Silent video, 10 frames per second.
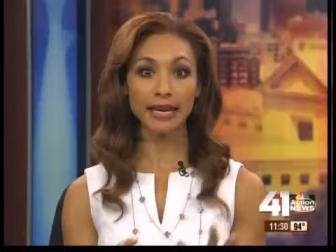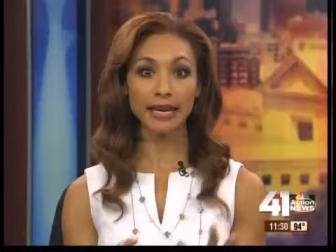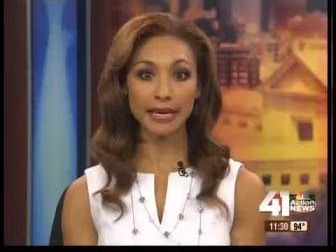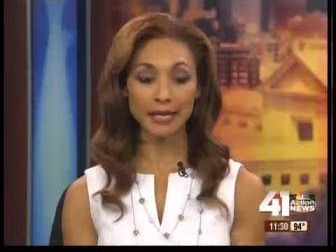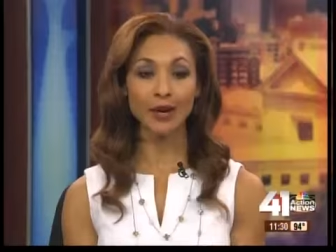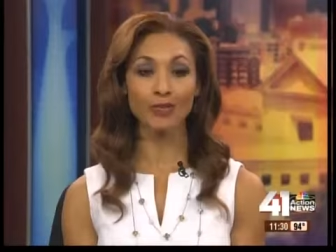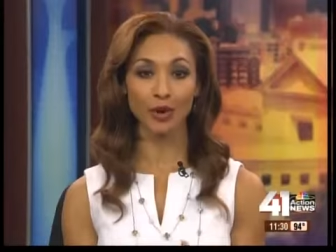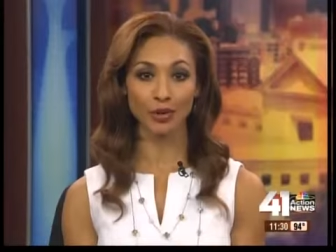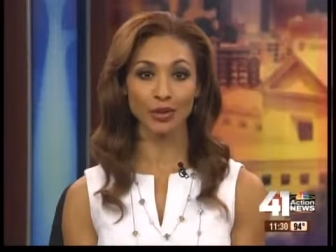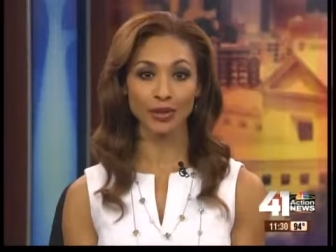Heat
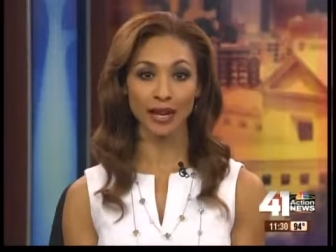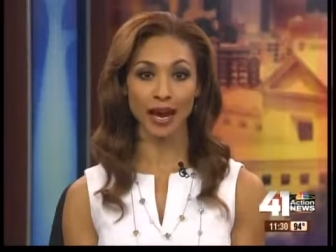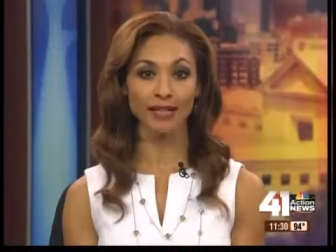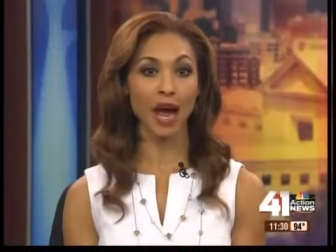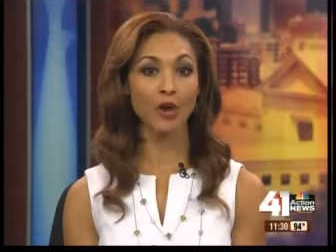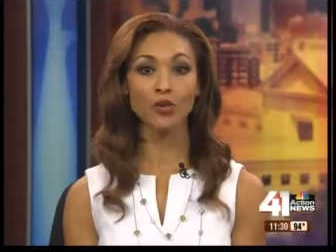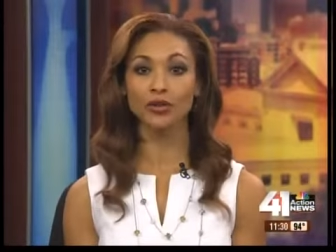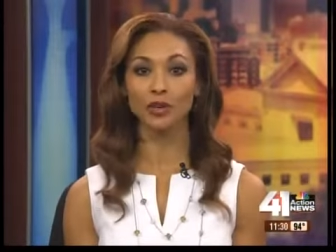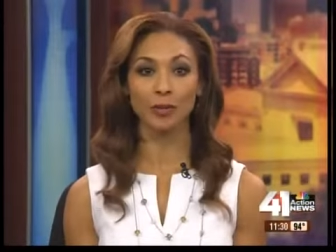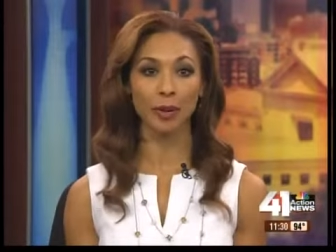emergency has
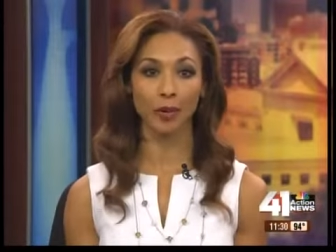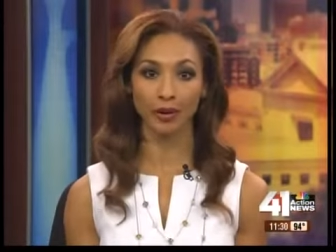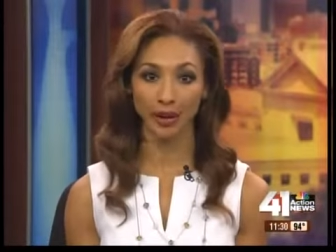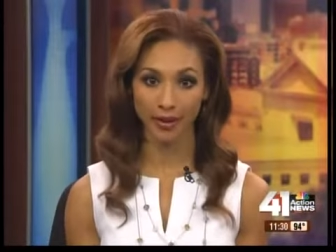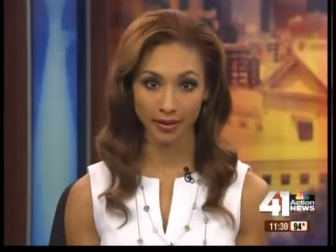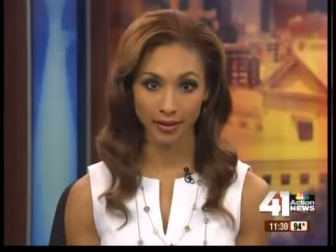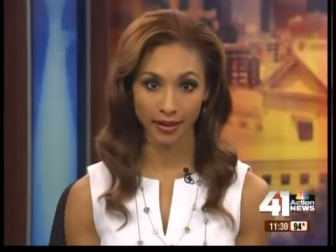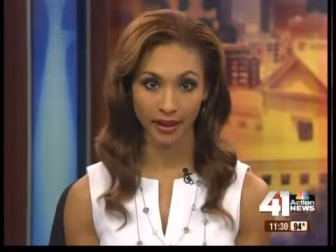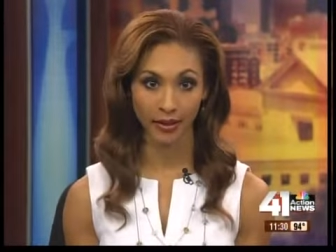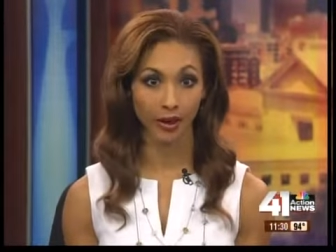hundreds of people in Kansas
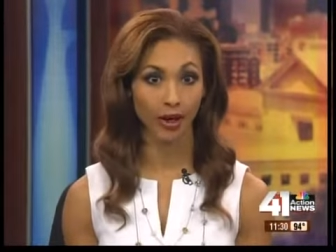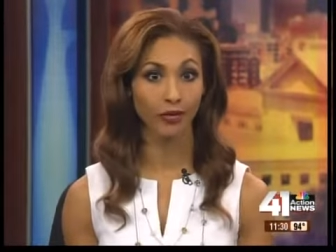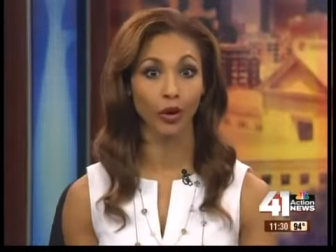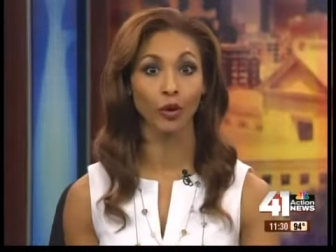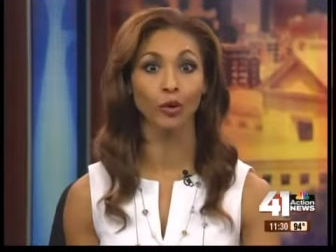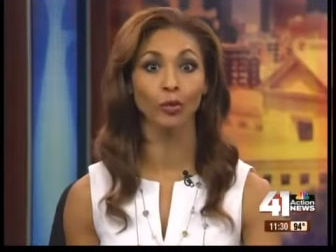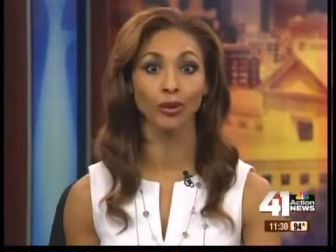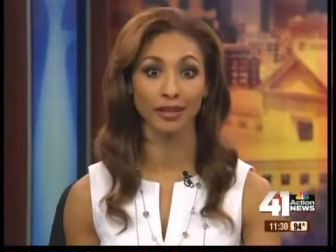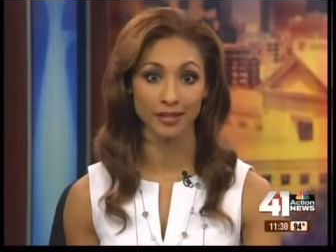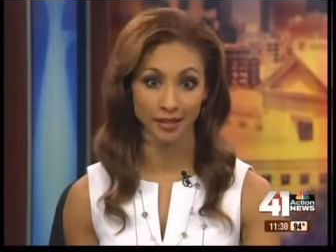City looking for a cool
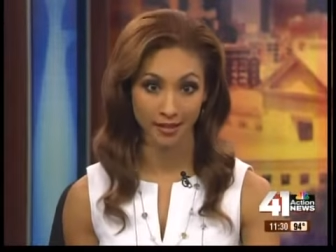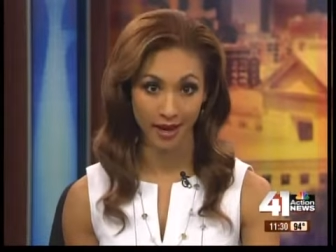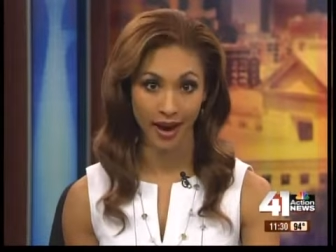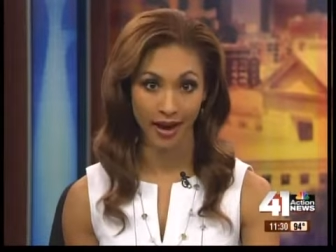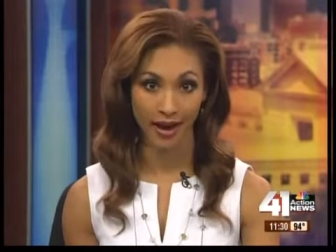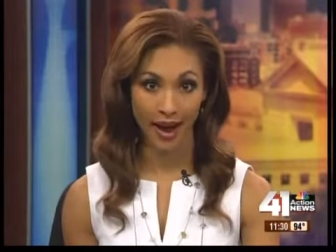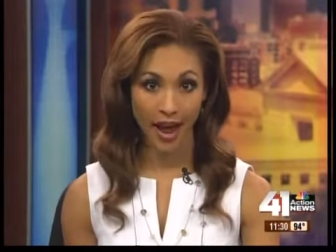place to stay.